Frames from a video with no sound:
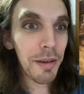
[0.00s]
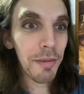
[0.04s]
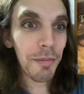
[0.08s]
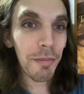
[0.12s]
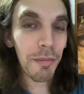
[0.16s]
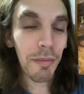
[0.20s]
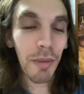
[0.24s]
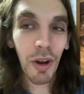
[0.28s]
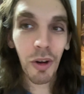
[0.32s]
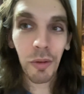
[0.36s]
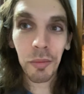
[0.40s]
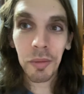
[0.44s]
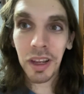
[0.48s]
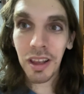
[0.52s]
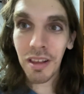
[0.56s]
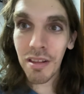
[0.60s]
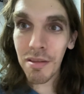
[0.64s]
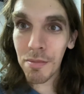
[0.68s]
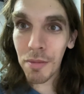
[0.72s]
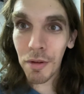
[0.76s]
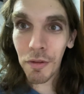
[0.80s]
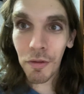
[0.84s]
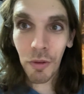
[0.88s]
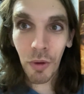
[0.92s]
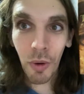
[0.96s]
moments
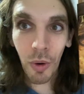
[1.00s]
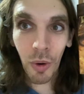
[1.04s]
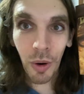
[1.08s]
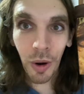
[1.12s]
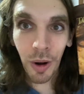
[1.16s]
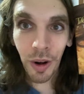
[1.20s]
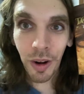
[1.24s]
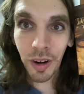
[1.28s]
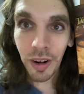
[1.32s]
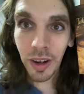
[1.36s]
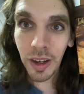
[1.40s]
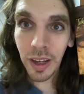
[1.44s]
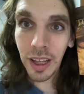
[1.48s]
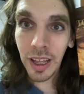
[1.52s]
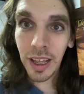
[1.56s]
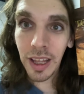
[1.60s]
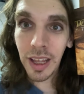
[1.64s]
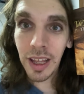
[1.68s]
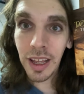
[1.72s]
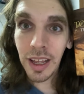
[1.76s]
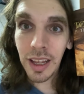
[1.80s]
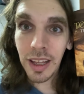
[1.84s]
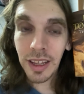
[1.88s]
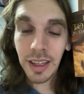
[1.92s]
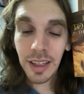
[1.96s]
before
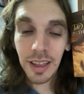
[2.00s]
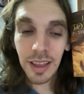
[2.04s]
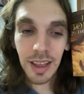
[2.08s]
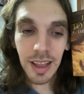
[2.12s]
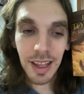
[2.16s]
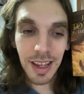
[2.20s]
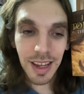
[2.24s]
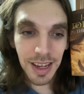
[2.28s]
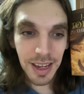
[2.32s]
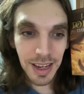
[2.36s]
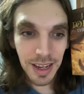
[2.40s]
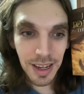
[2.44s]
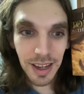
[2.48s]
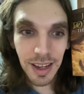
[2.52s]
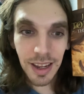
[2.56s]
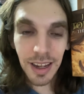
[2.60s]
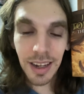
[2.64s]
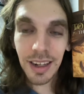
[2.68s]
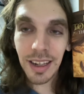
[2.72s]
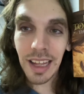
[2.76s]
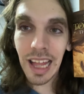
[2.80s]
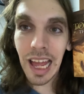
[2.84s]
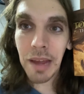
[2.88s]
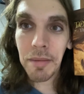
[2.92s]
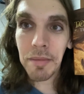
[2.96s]
the
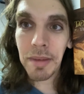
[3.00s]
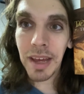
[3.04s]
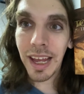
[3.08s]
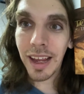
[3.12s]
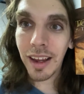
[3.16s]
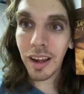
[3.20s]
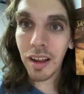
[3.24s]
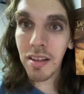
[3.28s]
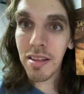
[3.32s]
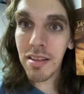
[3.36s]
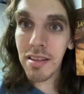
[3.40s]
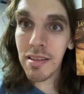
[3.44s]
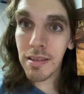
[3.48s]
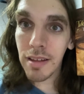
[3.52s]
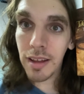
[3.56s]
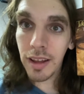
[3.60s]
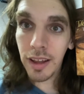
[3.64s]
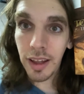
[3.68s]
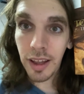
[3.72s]
climax,